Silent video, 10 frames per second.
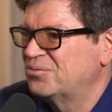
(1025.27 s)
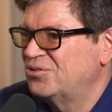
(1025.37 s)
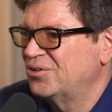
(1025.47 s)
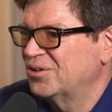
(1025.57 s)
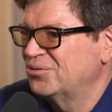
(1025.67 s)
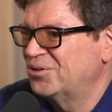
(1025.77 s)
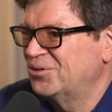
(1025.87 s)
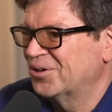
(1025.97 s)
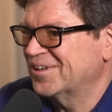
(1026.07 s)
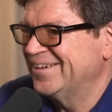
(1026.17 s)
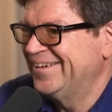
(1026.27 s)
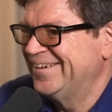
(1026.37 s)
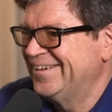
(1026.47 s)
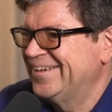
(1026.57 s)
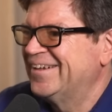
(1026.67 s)
which you can do in New York.
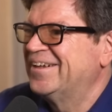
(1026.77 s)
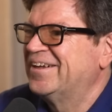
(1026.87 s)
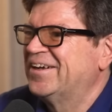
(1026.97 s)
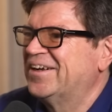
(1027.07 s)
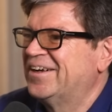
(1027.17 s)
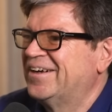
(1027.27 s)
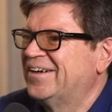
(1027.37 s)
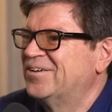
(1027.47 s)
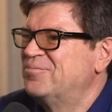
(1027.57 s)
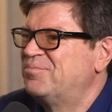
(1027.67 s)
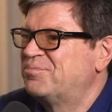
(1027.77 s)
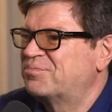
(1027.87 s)
Um,